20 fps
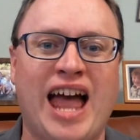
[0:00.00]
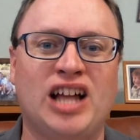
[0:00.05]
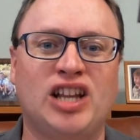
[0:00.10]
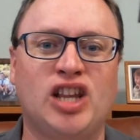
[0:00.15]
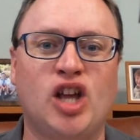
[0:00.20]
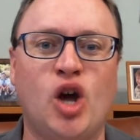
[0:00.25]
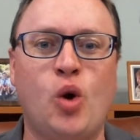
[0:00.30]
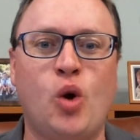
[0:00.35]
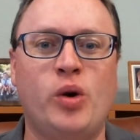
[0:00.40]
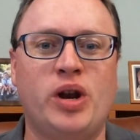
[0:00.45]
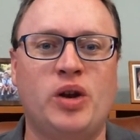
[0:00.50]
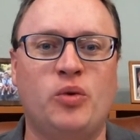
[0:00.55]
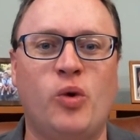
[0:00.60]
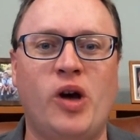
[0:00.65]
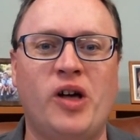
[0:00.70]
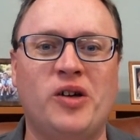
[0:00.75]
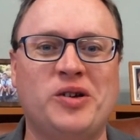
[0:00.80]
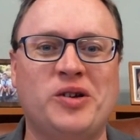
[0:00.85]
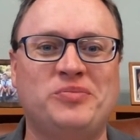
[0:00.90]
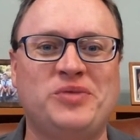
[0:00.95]
Hello and
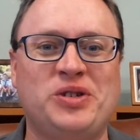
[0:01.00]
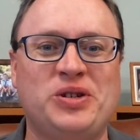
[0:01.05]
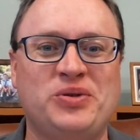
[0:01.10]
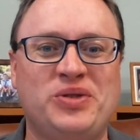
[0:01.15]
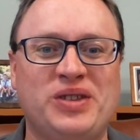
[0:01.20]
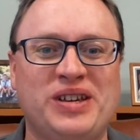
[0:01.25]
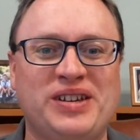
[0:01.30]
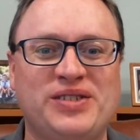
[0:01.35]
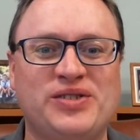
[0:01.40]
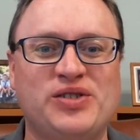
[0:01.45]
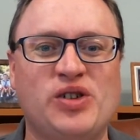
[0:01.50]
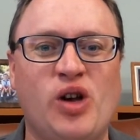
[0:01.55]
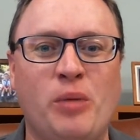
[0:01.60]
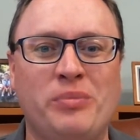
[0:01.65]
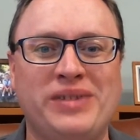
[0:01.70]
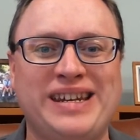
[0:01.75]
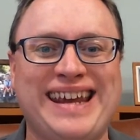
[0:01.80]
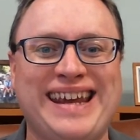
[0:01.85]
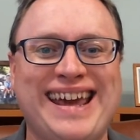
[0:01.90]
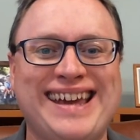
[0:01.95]
welcome to the
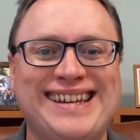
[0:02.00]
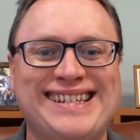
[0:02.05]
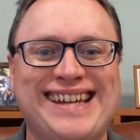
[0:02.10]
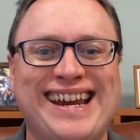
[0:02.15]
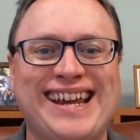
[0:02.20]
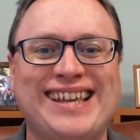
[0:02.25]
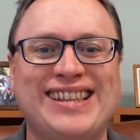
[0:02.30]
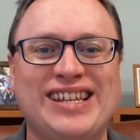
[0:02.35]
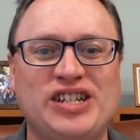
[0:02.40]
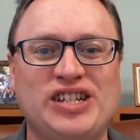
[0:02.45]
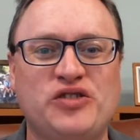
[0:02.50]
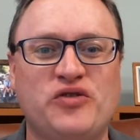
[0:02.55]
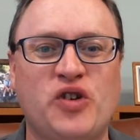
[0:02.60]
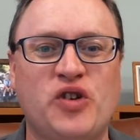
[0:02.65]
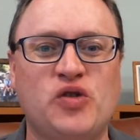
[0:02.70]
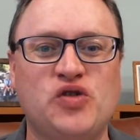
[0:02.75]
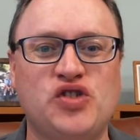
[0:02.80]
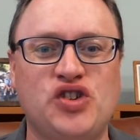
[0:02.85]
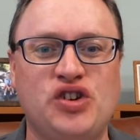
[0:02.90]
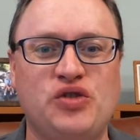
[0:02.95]
Day Daily
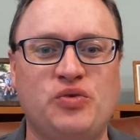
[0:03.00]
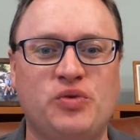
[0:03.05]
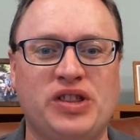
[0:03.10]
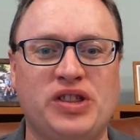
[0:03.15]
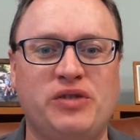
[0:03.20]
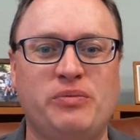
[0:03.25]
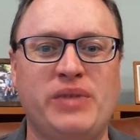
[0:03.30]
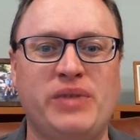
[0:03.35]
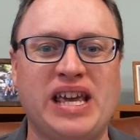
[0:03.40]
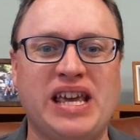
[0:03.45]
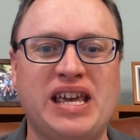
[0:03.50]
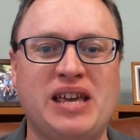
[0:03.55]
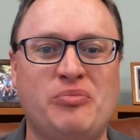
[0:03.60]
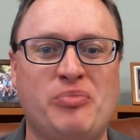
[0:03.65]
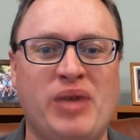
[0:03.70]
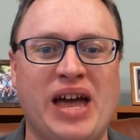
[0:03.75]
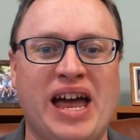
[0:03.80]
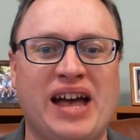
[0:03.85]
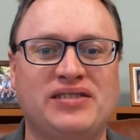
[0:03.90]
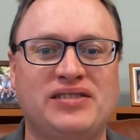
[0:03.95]
Devotion with me,
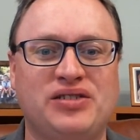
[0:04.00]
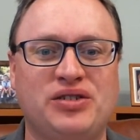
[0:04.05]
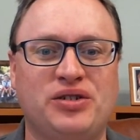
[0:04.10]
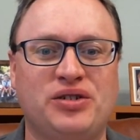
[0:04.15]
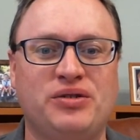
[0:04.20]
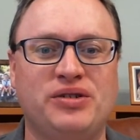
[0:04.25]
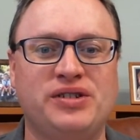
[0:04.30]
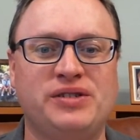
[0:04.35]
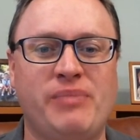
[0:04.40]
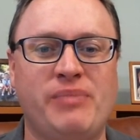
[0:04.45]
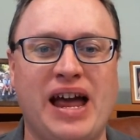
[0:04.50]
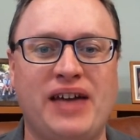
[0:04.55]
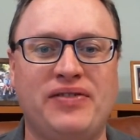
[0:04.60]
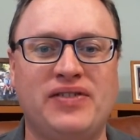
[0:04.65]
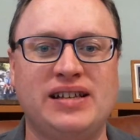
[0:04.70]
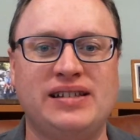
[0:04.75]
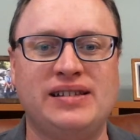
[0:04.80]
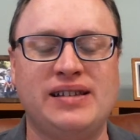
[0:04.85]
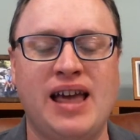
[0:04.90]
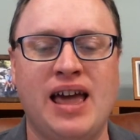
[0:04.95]
Pastor Chris
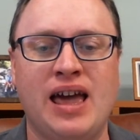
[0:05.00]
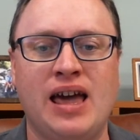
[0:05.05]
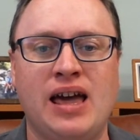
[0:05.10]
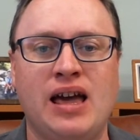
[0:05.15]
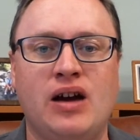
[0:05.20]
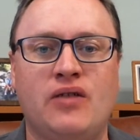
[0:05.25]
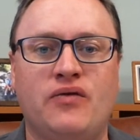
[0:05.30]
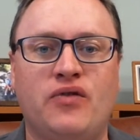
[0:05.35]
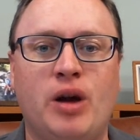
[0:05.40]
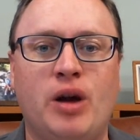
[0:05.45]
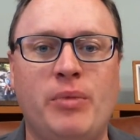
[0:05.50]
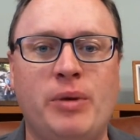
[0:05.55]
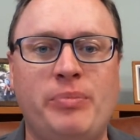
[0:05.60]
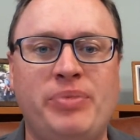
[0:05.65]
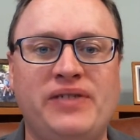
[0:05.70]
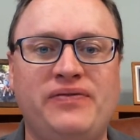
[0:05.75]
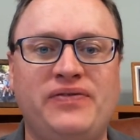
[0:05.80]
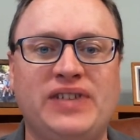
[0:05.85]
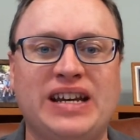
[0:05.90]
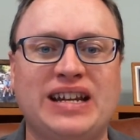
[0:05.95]
Matthis, from
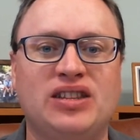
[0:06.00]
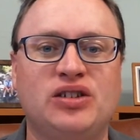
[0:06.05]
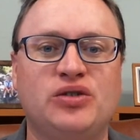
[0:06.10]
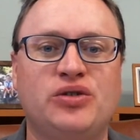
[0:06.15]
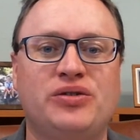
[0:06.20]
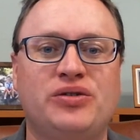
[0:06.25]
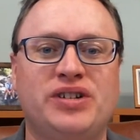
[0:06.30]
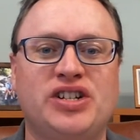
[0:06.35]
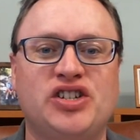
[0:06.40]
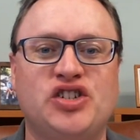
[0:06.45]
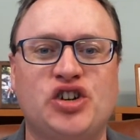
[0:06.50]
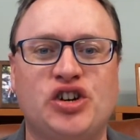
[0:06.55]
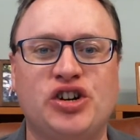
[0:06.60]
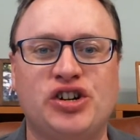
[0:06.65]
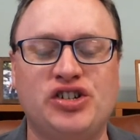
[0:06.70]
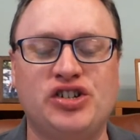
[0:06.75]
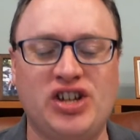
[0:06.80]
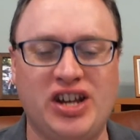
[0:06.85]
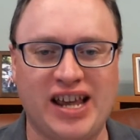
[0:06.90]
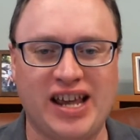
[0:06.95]
Epiphany Lutheran
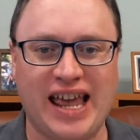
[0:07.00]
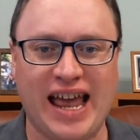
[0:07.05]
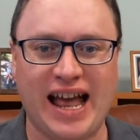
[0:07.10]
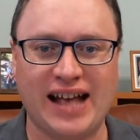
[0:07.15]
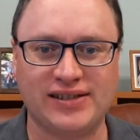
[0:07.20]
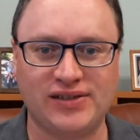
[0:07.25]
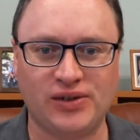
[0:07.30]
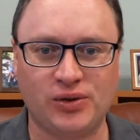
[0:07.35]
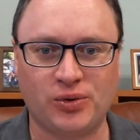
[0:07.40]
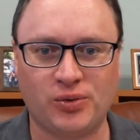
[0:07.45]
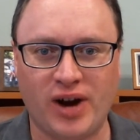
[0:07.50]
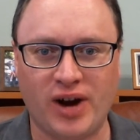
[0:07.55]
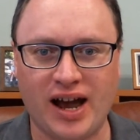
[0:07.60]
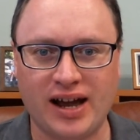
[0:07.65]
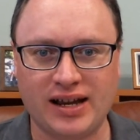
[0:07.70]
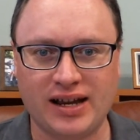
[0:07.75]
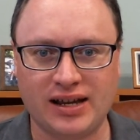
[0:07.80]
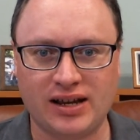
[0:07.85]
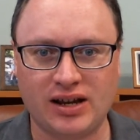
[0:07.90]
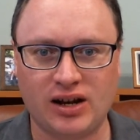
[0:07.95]
Church in Castle
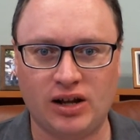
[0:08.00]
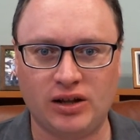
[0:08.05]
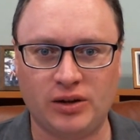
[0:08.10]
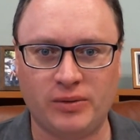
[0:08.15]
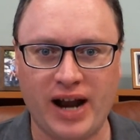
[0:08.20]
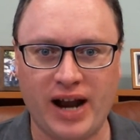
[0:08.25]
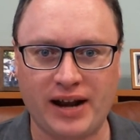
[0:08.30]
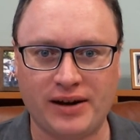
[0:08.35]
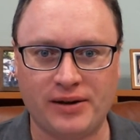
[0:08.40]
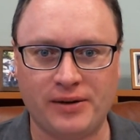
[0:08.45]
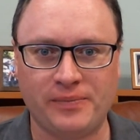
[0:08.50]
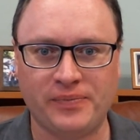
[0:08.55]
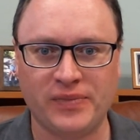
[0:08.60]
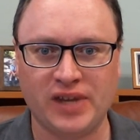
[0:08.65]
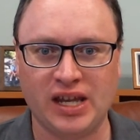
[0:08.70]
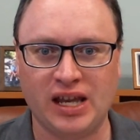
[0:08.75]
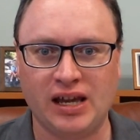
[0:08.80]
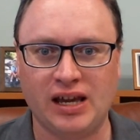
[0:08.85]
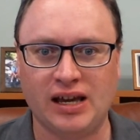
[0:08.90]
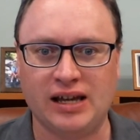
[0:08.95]
Rock, Colorado.
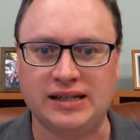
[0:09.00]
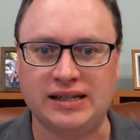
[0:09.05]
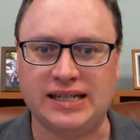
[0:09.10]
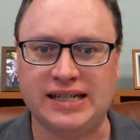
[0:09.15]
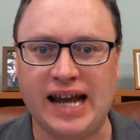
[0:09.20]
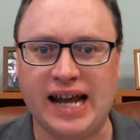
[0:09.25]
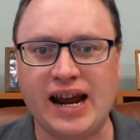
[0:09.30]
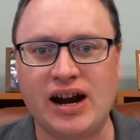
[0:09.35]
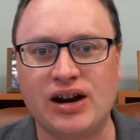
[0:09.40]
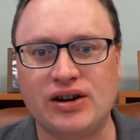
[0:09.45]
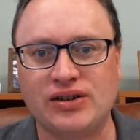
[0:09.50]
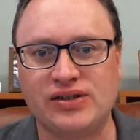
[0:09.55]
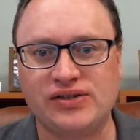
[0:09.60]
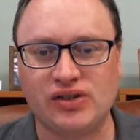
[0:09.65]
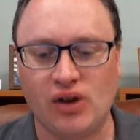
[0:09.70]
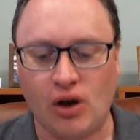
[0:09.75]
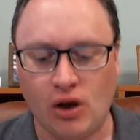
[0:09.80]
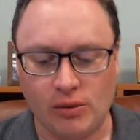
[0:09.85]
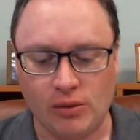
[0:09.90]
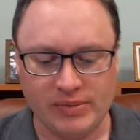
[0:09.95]
Today our
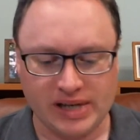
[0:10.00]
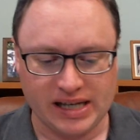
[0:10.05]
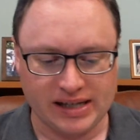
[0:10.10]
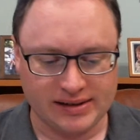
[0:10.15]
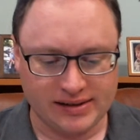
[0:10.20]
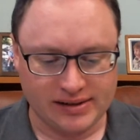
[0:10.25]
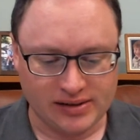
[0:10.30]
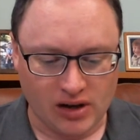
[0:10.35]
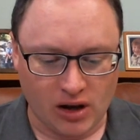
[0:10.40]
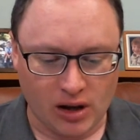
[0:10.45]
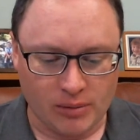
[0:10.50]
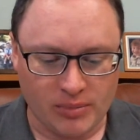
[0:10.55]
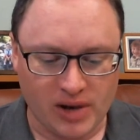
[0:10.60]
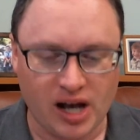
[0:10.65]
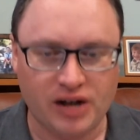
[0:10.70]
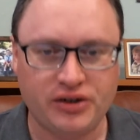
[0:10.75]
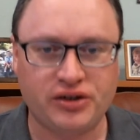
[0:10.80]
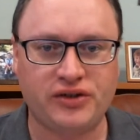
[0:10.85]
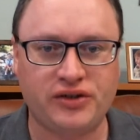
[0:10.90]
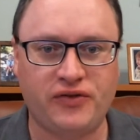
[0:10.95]
psalm is Psalm
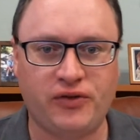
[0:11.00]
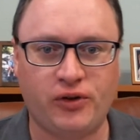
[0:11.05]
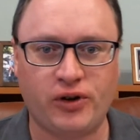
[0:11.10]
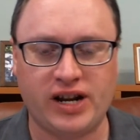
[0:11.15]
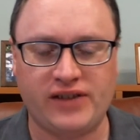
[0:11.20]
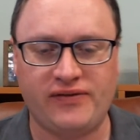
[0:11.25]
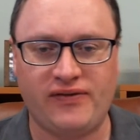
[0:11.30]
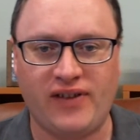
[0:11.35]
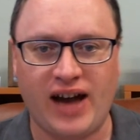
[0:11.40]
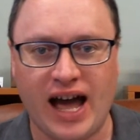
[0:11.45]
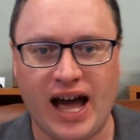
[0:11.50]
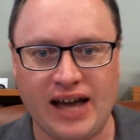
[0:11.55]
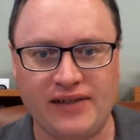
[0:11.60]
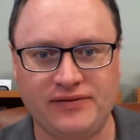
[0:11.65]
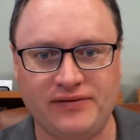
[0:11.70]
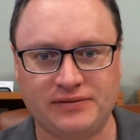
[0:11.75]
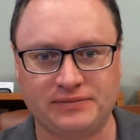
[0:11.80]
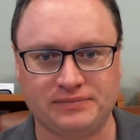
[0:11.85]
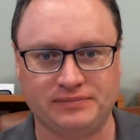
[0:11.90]
145,